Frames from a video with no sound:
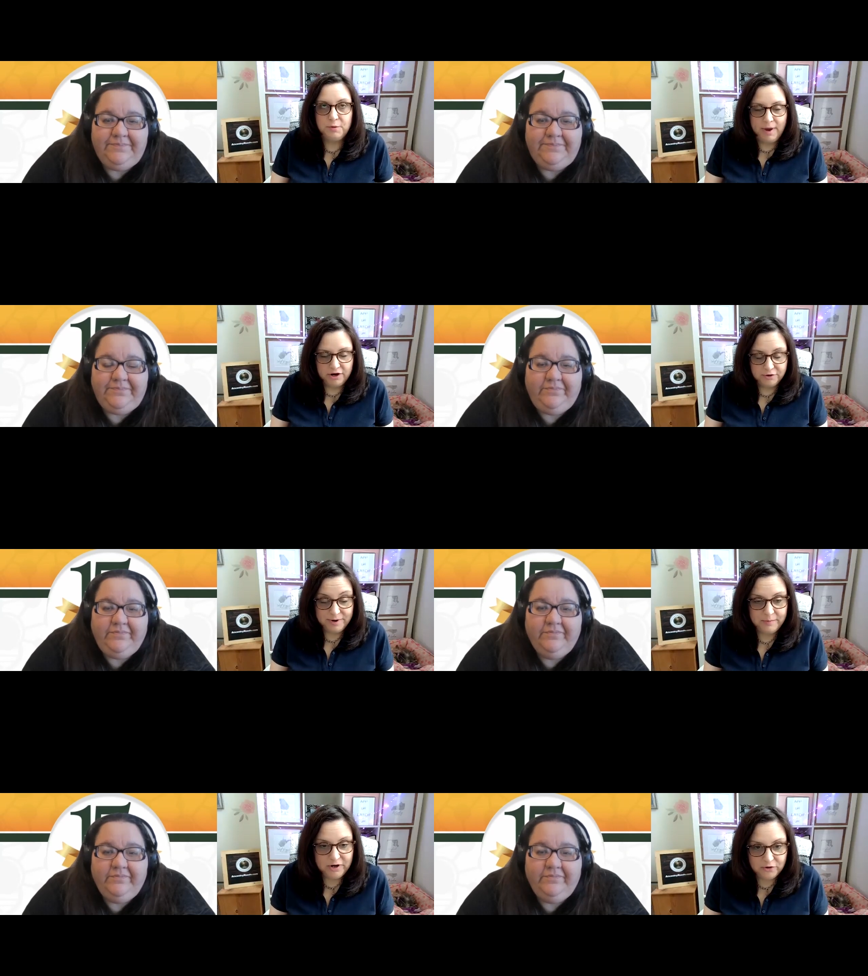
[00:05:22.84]
Speaker 1: a Bonner by
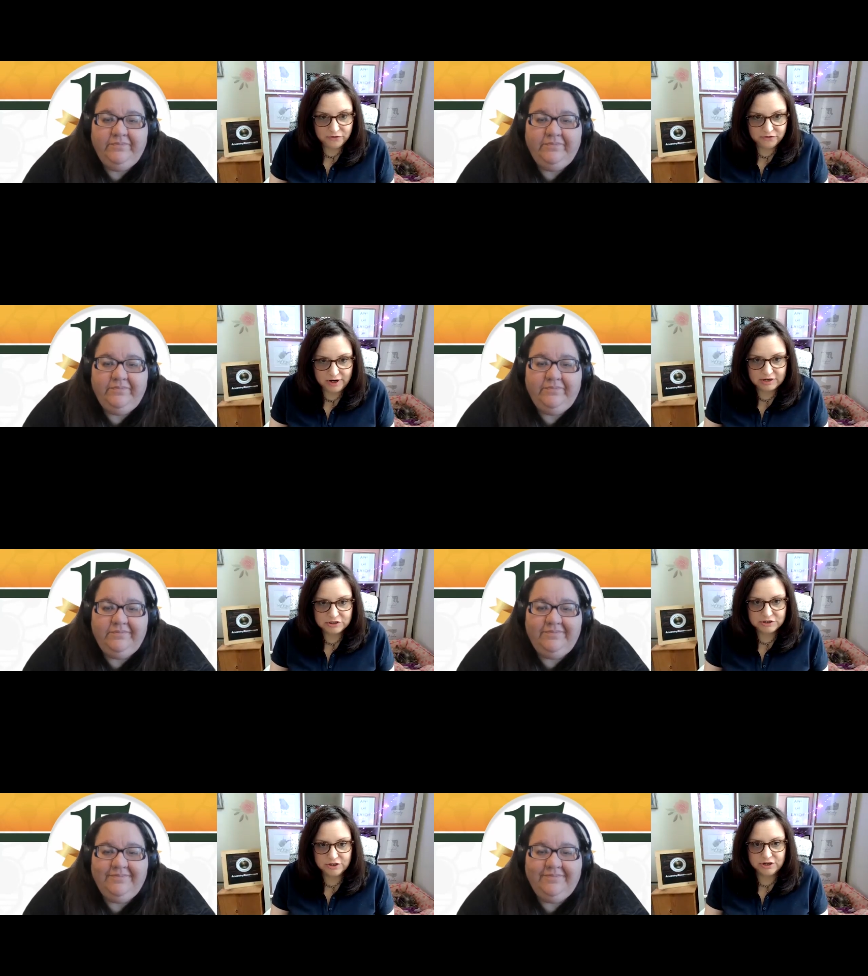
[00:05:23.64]
marriage,
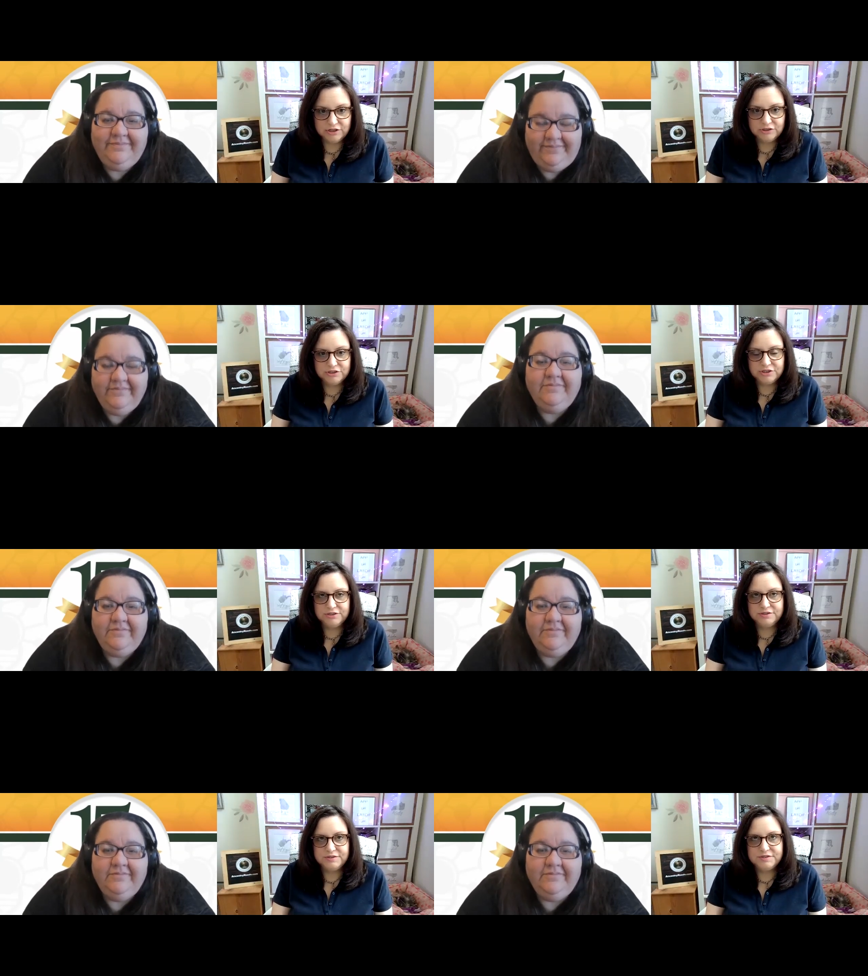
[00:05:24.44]
actually.
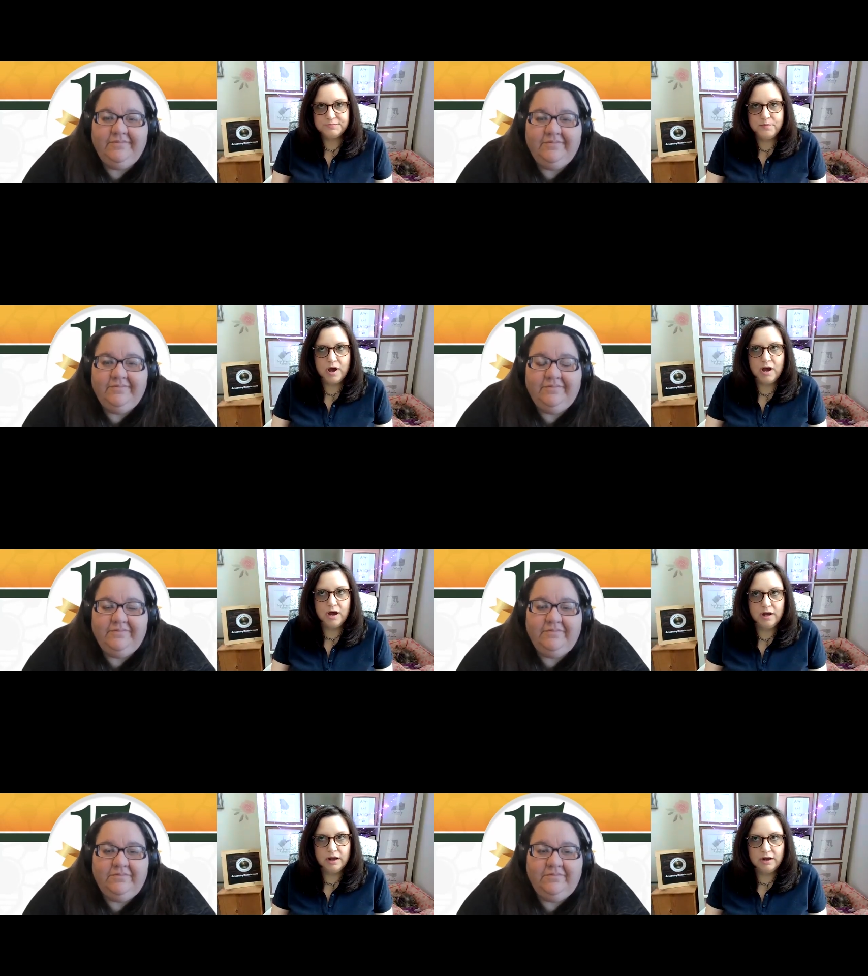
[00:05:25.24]
She's
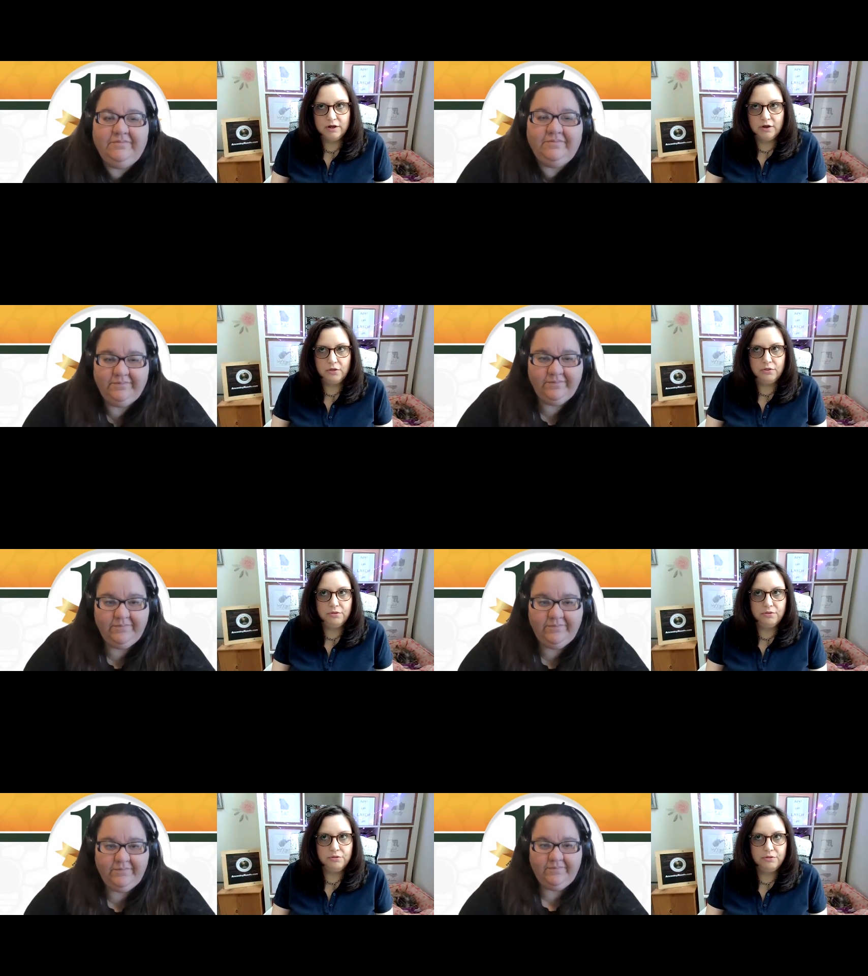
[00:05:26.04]
my
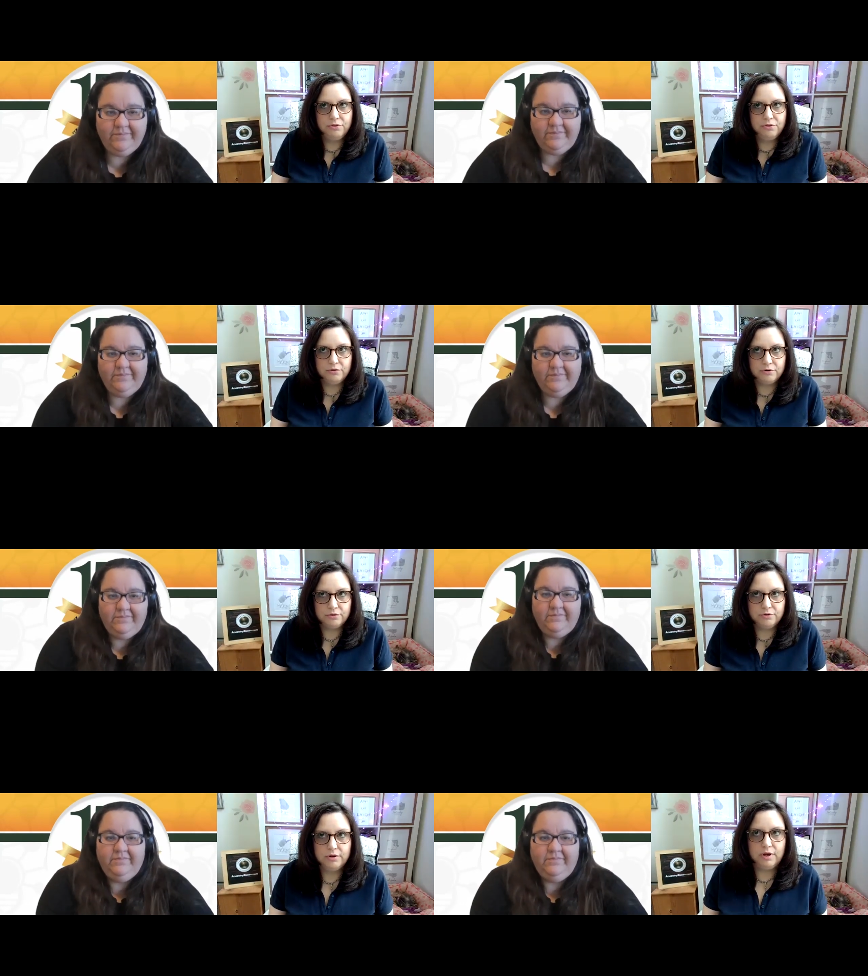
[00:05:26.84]

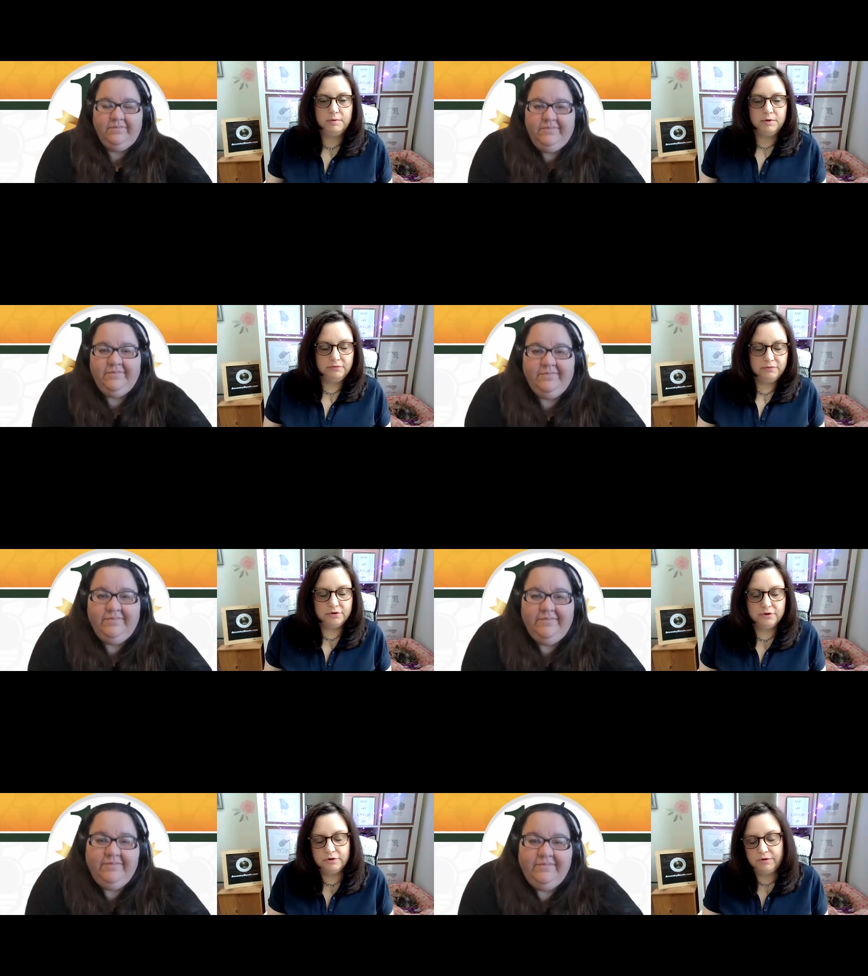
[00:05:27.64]
third, I believe,
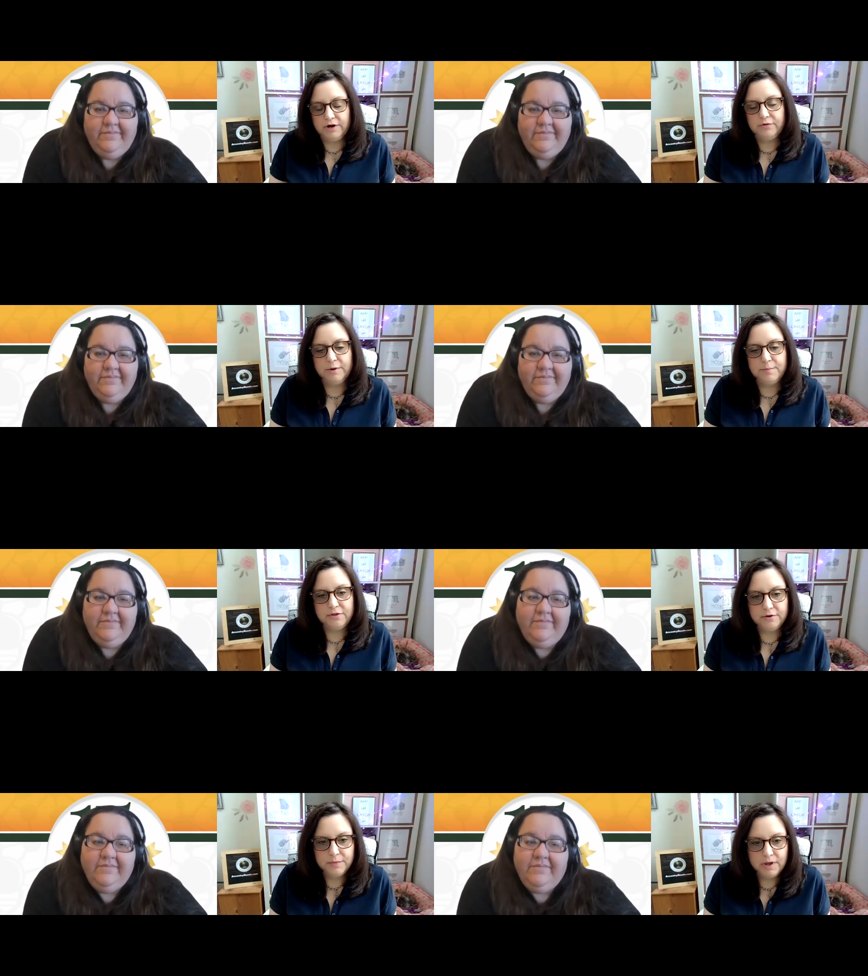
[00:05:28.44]
third great grandmother.